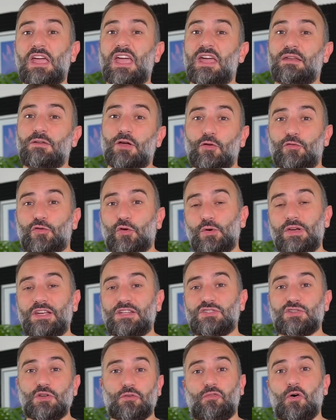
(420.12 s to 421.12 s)
And also
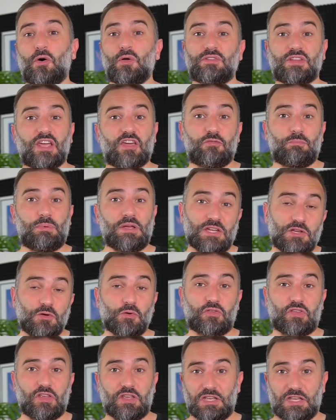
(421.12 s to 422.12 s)
it's the font I've been
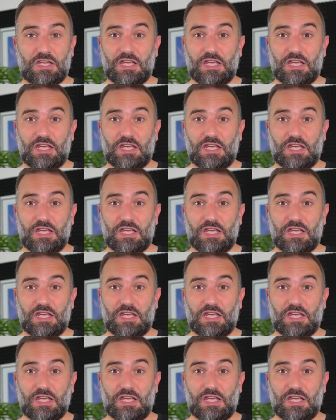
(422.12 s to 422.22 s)
using